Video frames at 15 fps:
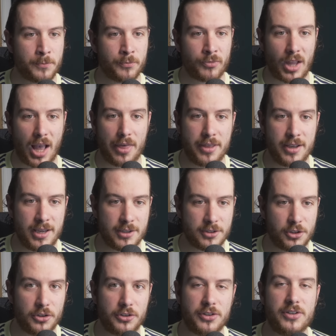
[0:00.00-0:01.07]
I think it's
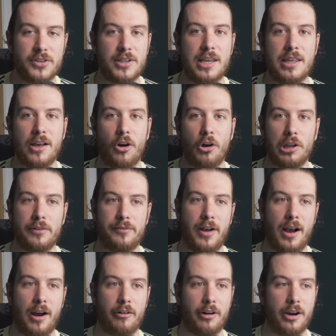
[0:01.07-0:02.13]
good to see that all of
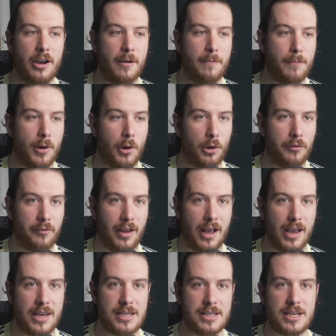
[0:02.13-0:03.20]

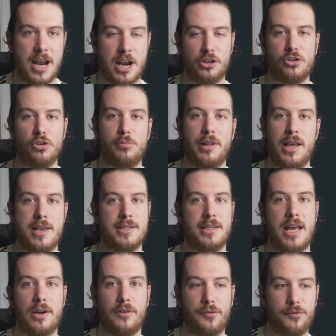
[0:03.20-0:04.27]
our international players are
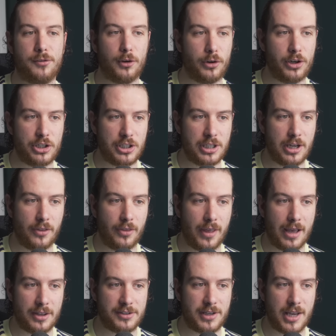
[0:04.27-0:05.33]
kind of flourishing on
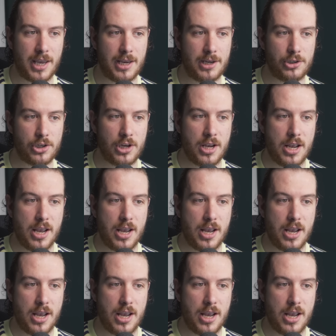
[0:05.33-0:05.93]
that stage.